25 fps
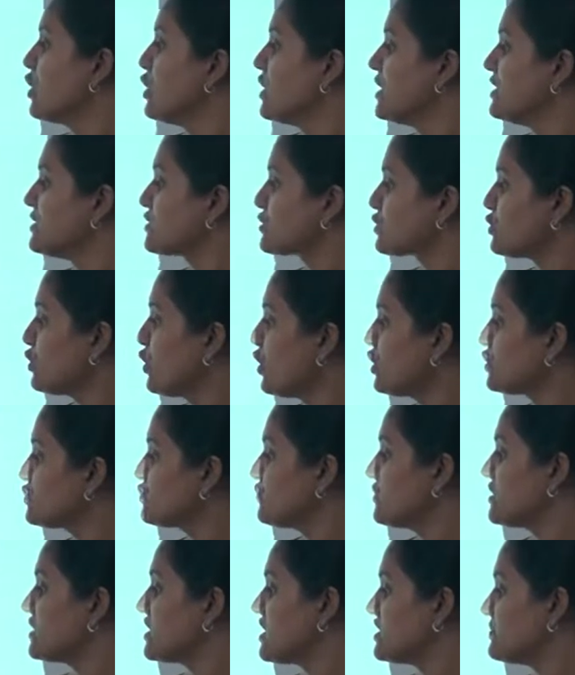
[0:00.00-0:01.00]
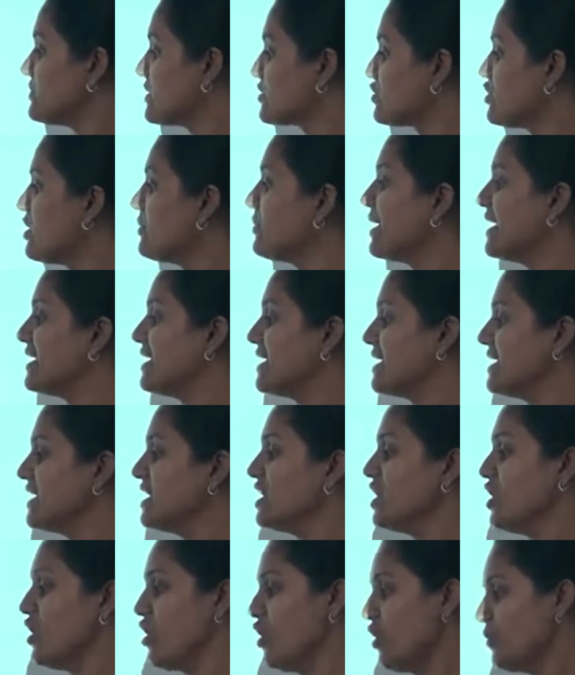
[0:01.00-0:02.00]
is closed with respect to the binary
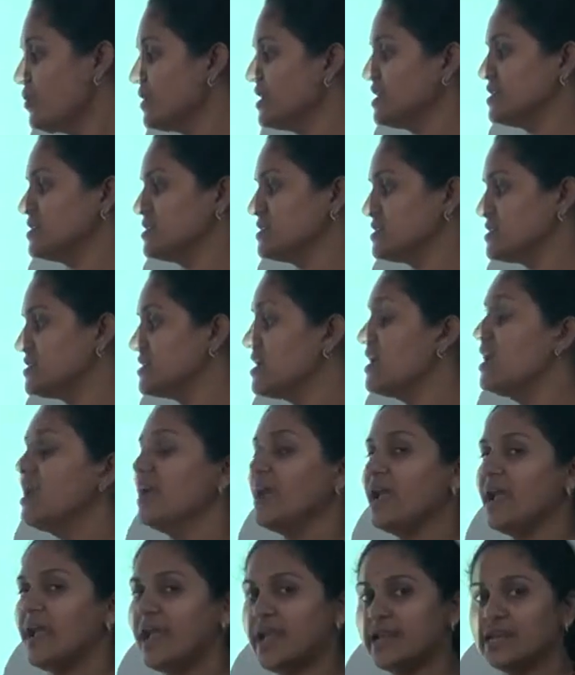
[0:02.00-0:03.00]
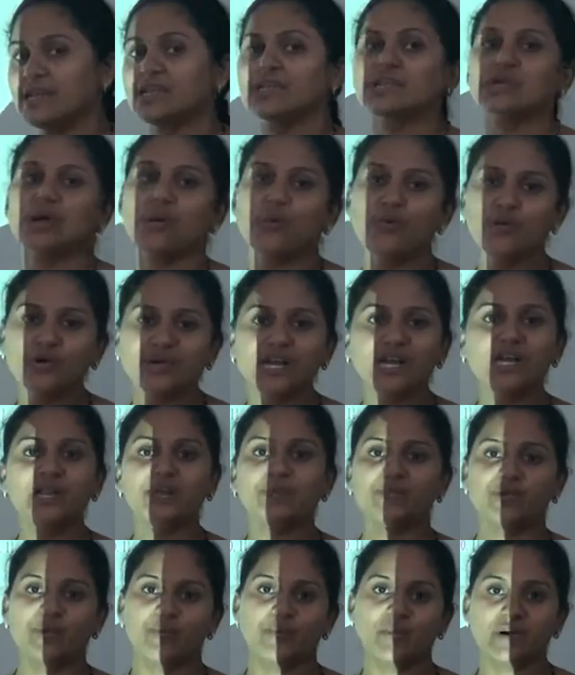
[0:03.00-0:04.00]
operations. And
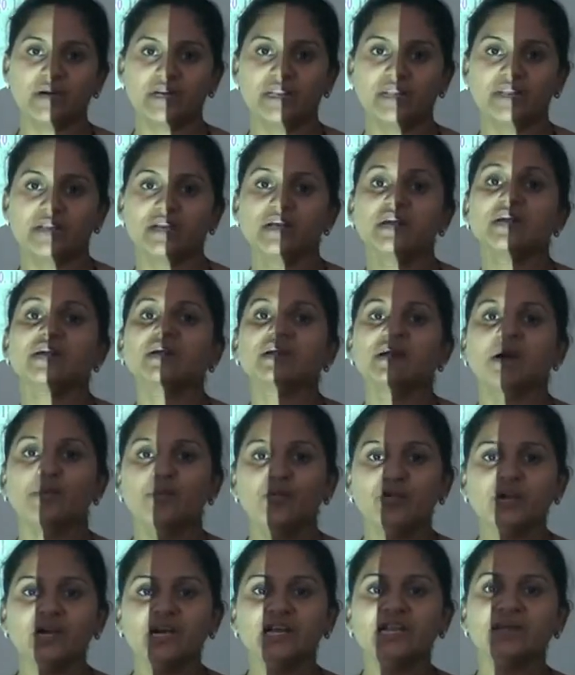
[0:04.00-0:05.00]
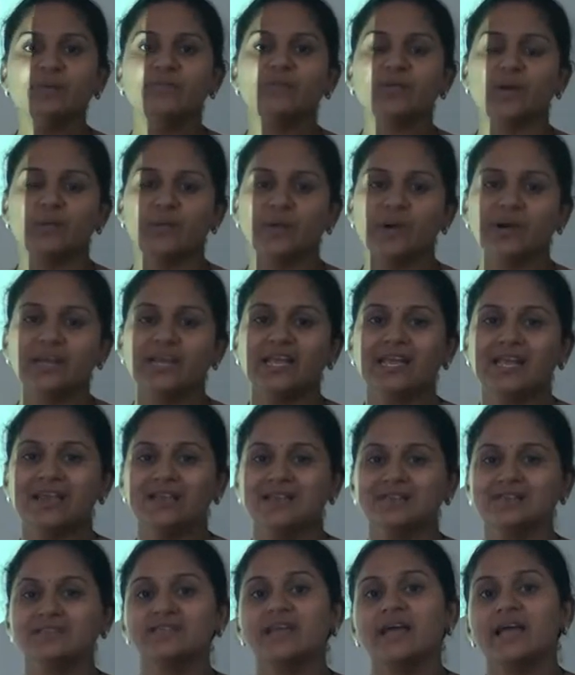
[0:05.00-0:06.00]
commutative property
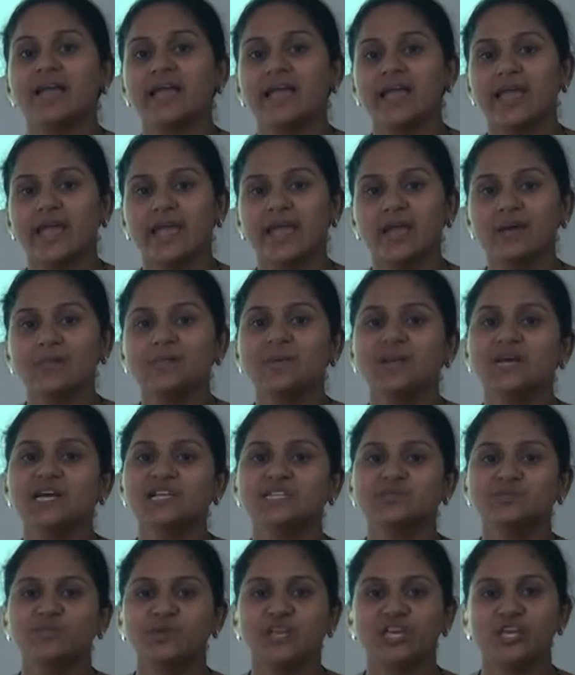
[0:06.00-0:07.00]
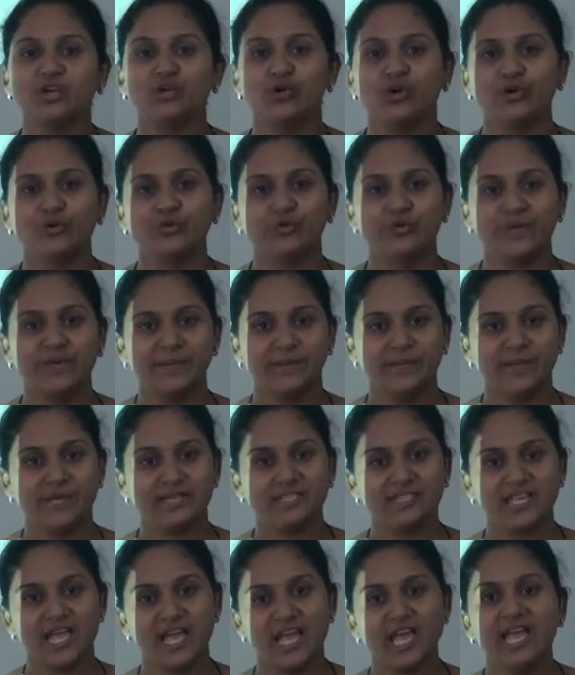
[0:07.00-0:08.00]
is A plus B equal to B
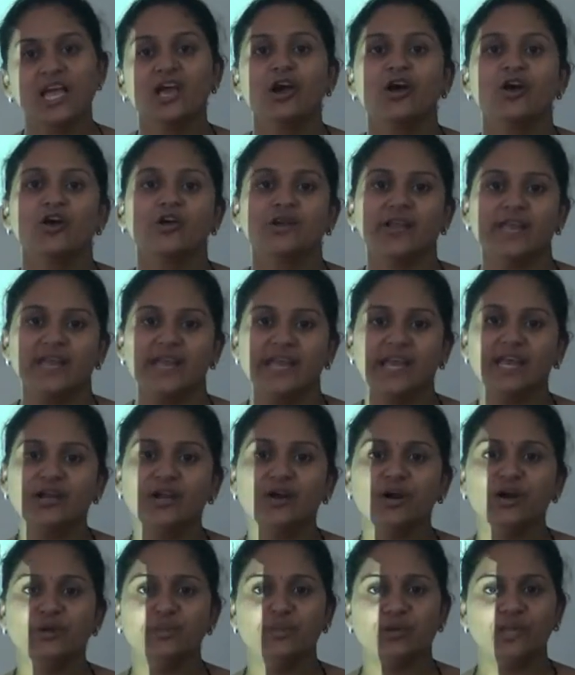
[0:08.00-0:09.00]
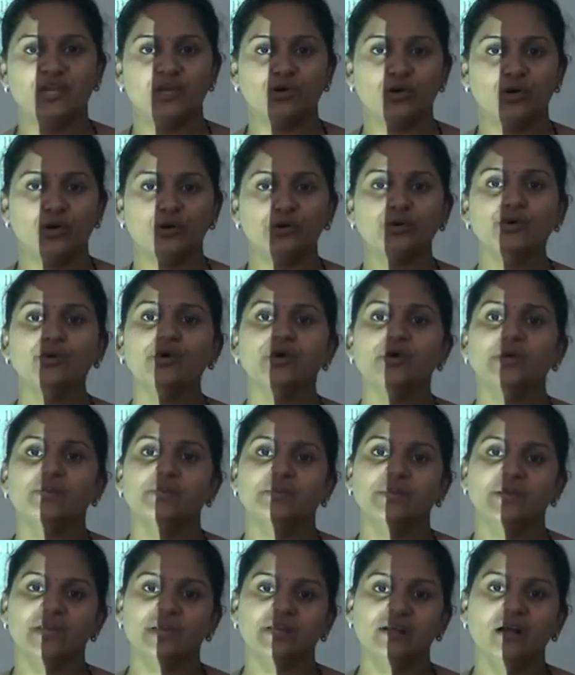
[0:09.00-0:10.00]
plus A, or A dot B equal to
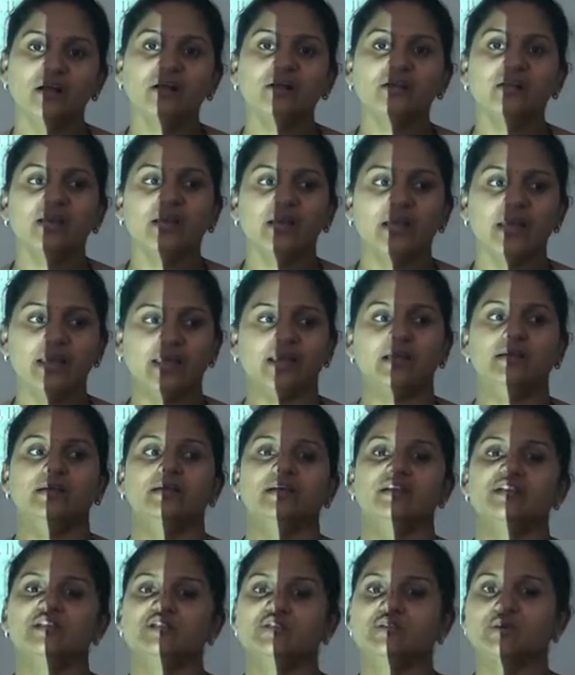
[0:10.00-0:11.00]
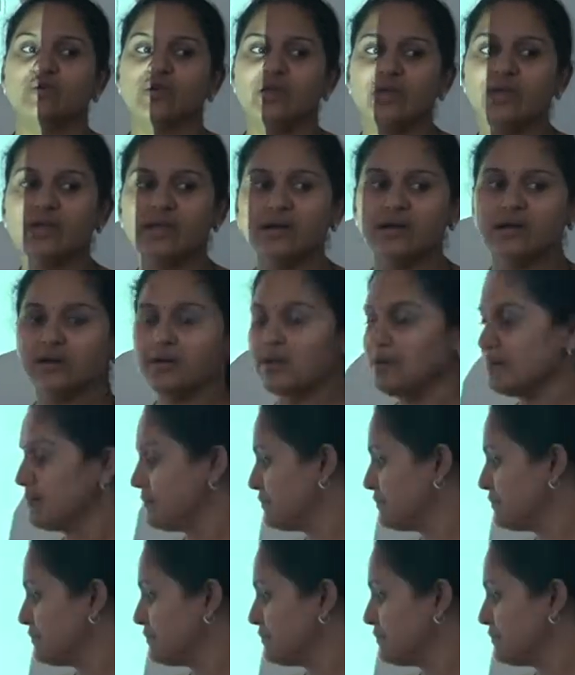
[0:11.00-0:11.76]
B dot A. So here